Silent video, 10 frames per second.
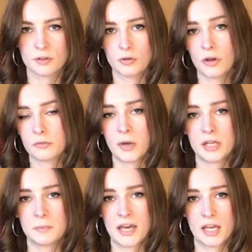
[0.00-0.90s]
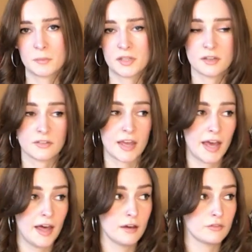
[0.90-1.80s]
crossbody bag because I
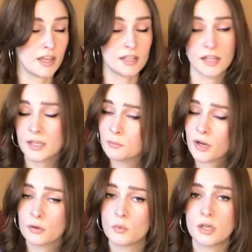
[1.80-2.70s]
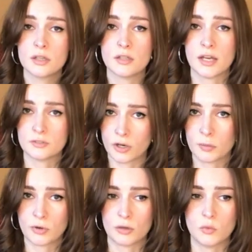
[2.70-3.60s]
have a light brown one, a dark brown